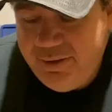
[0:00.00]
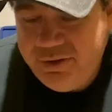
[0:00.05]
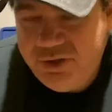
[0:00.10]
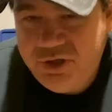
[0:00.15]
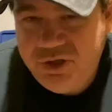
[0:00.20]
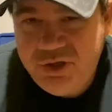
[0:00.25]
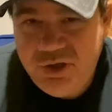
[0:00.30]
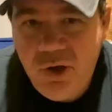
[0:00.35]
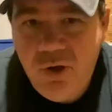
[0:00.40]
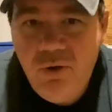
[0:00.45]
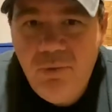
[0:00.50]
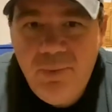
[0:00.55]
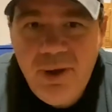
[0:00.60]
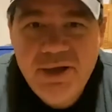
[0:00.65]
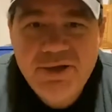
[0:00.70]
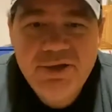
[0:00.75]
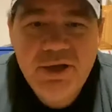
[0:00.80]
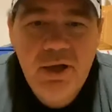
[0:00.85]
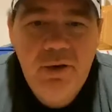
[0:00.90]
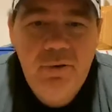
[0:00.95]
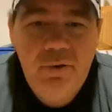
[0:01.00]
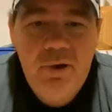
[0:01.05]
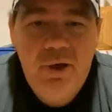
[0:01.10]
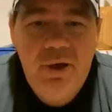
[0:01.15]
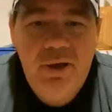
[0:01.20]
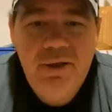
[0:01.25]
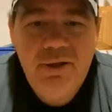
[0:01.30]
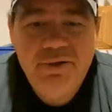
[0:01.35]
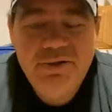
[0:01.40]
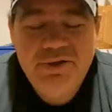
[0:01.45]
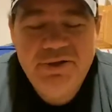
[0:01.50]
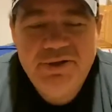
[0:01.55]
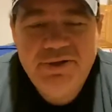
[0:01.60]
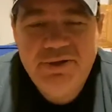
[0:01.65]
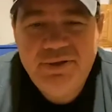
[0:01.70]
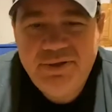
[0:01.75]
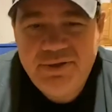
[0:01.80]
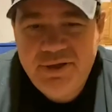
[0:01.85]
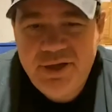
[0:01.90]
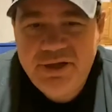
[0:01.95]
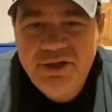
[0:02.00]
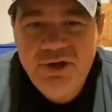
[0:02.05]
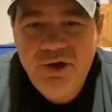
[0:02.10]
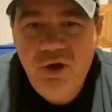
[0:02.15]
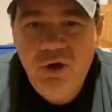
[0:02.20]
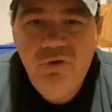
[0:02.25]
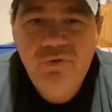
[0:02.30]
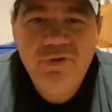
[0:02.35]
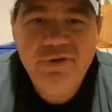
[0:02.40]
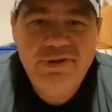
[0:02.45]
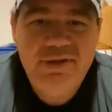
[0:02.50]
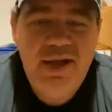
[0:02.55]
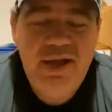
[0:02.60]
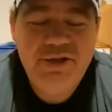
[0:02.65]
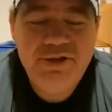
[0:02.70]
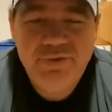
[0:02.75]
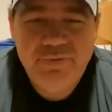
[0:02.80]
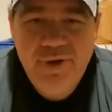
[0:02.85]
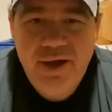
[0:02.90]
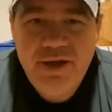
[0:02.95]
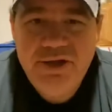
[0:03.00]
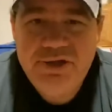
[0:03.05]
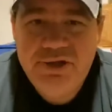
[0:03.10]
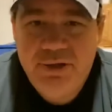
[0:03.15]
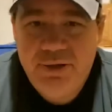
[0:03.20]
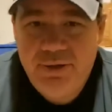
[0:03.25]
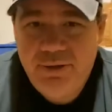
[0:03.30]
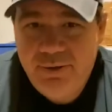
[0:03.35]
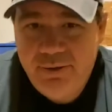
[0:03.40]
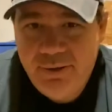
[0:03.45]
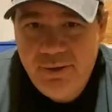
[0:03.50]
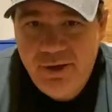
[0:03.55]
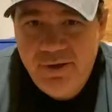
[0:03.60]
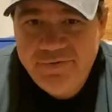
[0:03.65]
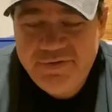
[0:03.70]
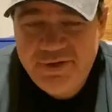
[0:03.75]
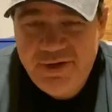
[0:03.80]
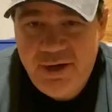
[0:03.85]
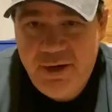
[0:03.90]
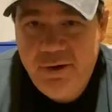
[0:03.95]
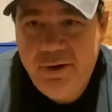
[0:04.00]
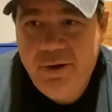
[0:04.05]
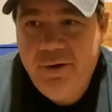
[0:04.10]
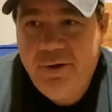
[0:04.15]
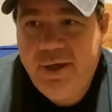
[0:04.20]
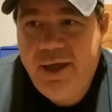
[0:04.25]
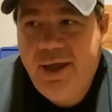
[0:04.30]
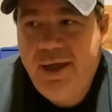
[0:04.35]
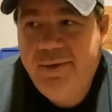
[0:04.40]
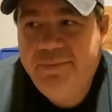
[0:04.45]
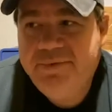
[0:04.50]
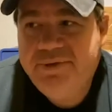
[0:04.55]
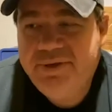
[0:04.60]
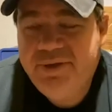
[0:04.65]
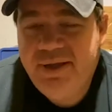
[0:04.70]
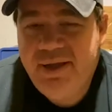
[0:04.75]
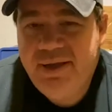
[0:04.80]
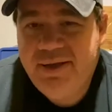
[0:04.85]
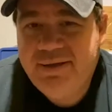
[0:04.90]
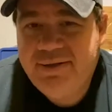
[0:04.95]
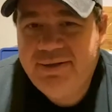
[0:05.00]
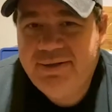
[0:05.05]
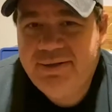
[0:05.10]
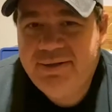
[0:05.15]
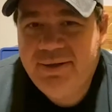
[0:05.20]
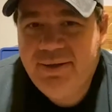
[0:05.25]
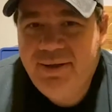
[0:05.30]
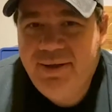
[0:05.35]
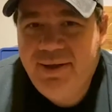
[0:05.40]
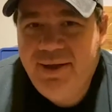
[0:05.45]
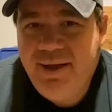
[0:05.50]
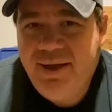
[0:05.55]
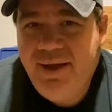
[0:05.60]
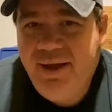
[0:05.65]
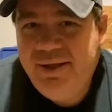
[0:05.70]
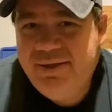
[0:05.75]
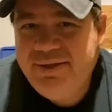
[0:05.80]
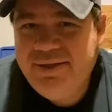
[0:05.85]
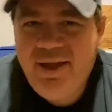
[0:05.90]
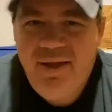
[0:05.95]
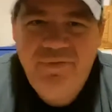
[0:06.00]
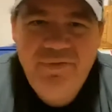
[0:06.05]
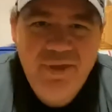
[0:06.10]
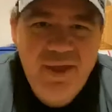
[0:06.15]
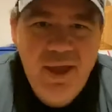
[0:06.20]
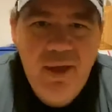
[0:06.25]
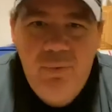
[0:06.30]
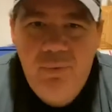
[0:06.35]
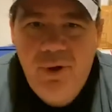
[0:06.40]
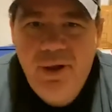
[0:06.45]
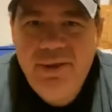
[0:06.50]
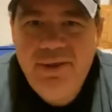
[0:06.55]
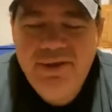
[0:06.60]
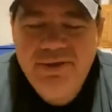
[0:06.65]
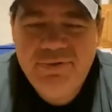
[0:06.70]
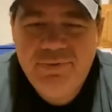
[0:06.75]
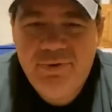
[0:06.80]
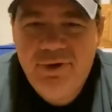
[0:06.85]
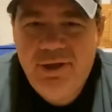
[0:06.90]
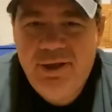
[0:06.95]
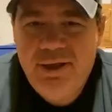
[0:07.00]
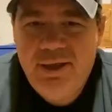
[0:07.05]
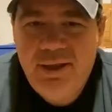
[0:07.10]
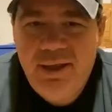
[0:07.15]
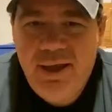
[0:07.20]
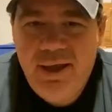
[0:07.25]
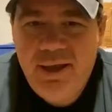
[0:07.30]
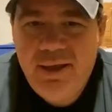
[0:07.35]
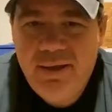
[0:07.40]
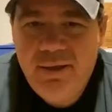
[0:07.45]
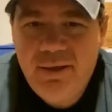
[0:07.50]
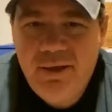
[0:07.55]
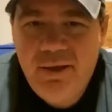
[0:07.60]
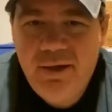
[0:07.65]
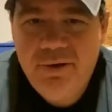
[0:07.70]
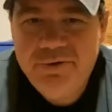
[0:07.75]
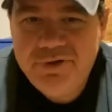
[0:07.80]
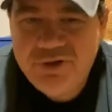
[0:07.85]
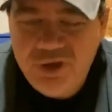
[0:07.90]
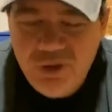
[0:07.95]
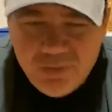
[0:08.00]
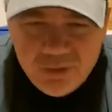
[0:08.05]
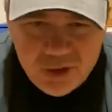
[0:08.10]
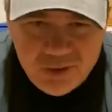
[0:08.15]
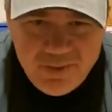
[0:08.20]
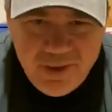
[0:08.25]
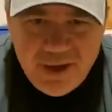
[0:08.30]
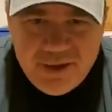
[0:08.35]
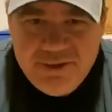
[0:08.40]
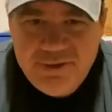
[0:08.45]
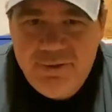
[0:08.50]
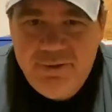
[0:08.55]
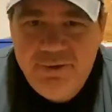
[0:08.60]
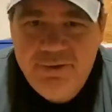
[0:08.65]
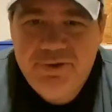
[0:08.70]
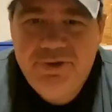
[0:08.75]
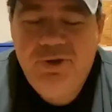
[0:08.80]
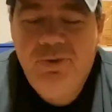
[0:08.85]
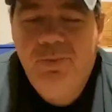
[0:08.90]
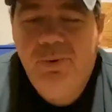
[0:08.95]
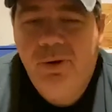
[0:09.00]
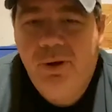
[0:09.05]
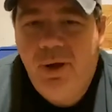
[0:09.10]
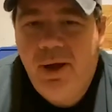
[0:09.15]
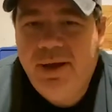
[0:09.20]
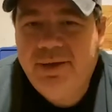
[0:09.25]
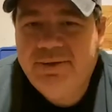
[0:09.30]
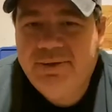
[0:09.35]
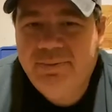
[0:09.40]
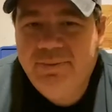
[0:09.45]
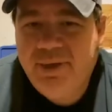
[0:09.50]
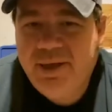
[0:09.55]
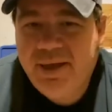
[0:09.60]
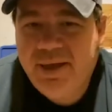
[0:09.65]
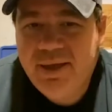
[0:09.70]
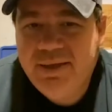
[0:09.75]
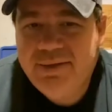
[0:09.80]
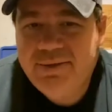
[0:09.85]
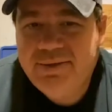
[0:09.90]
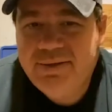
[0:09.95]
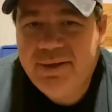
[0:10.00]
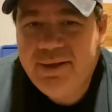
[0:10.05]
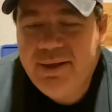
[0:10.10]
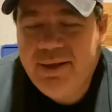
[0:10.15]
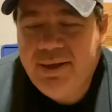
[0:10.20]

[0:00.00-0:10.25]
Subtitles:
so much going on. There's just such an oversaturation of scenario games that it's tough to get one that's really super special or super awesome, because